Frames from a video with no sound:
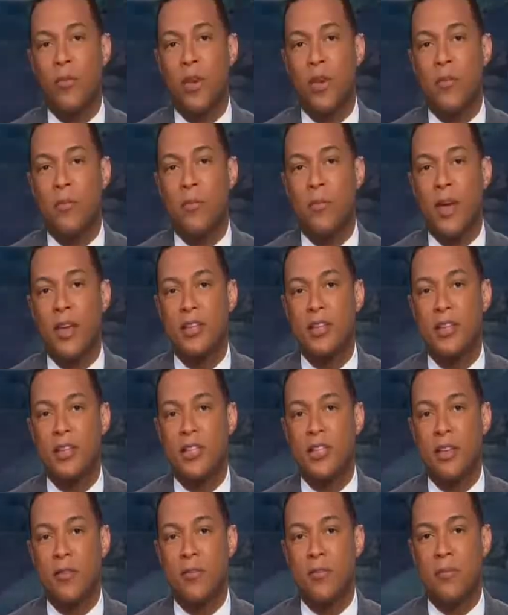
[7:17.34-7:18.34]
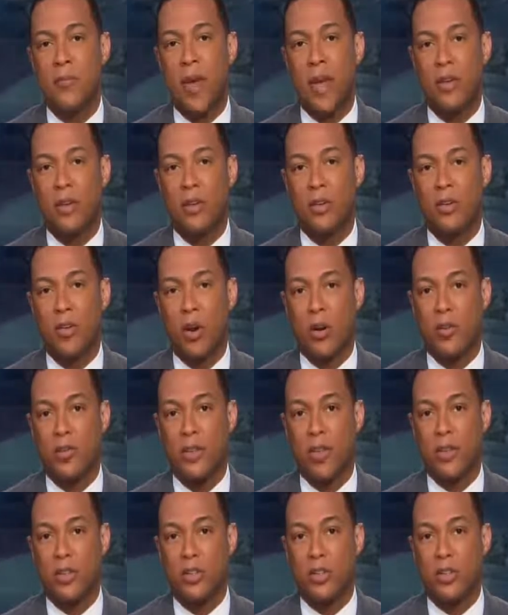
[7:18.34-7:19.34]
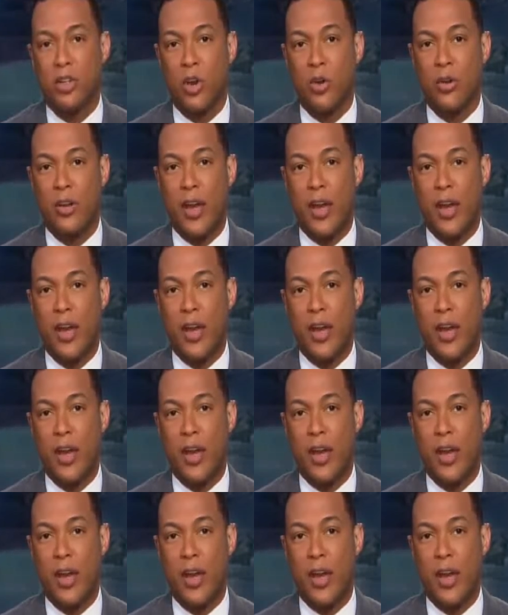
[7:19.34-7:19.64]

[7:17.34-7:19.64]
we may see some manned underwater vehicles go